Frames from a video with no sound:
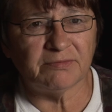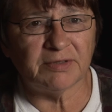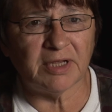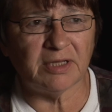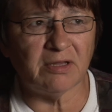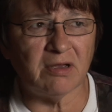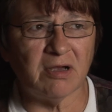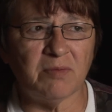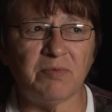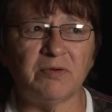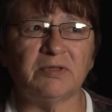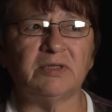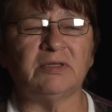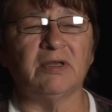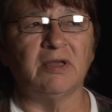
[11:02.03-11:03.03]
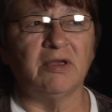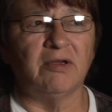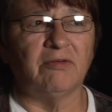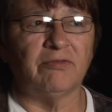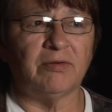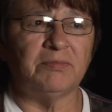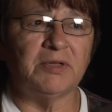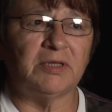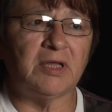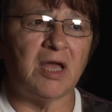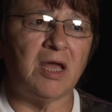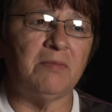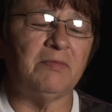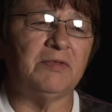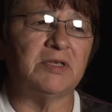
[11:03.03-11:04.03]
When I talk about from the
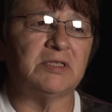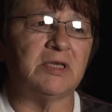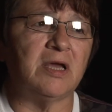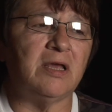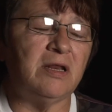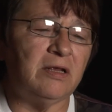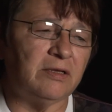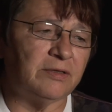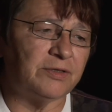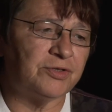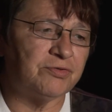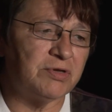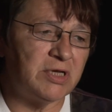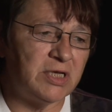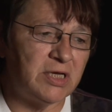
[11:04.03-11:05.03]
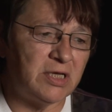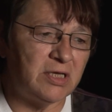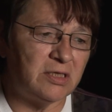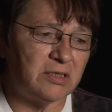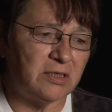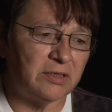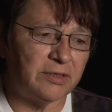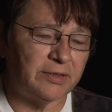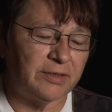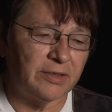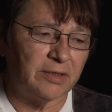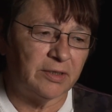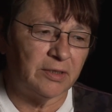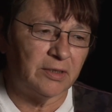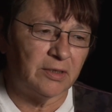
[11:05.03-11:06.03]
time of the signing of the treaties, it,
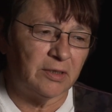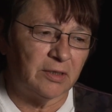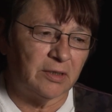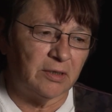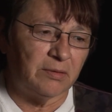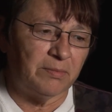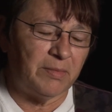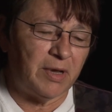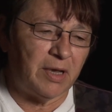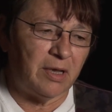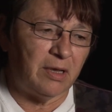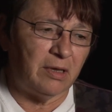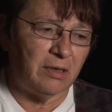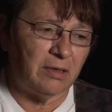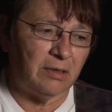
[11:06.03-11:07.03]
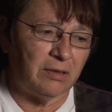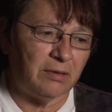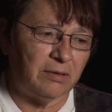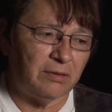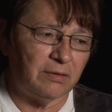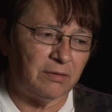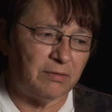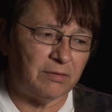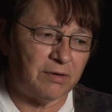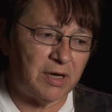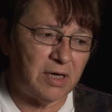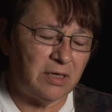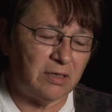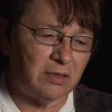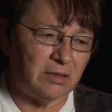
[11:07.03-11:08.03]
my
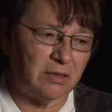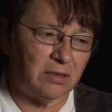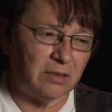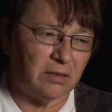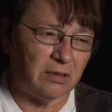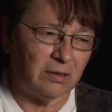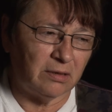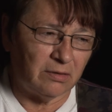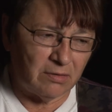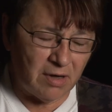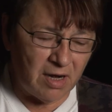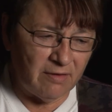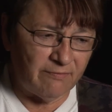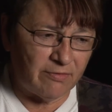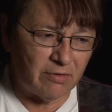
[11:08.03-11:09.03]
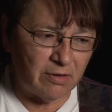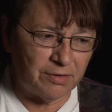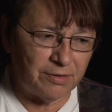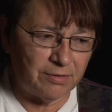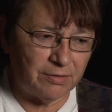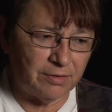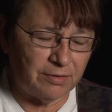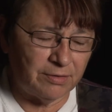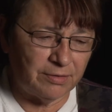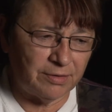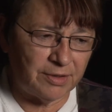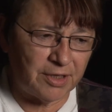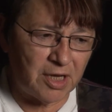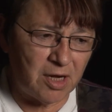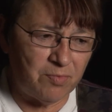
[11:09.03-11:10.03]
great grandfather
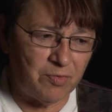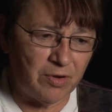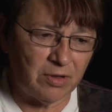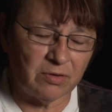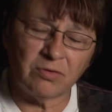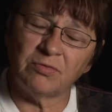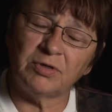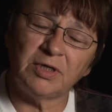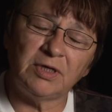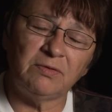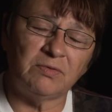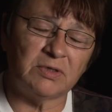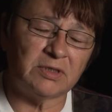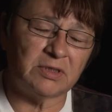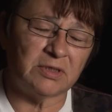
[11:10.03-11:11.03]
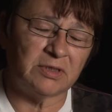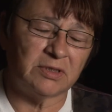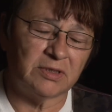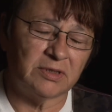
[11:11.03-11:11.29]
Gabriel Cote was